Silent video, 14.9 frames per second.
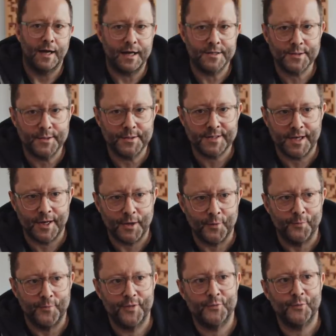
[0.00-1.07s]
As you can
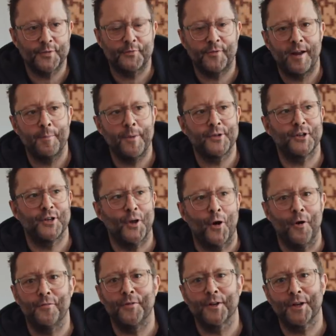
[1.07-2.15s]
tell, this was a very much an
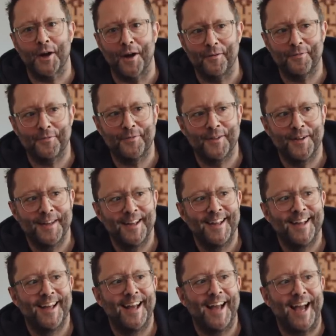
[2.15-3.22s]
off-the-cuff,
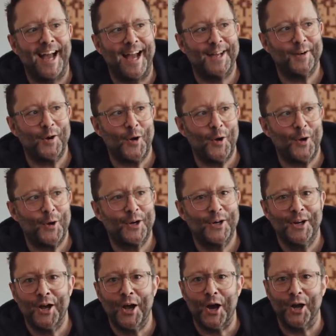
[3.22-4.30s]
ad hoc,
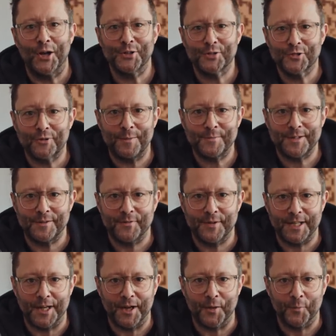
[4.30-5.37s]
unscripted
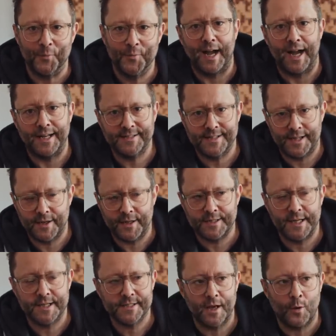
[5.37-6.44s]
video. I had 10
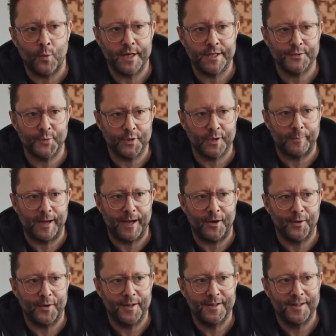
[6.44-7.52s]
ideas that I wanted to talk
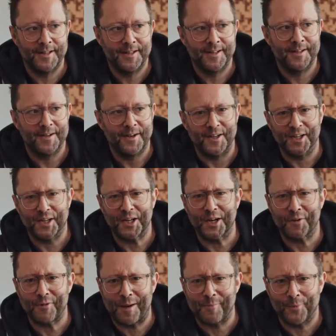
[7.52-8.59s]
about, and I kind
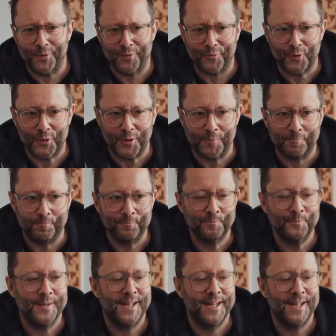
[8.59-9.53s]
of rambled through them.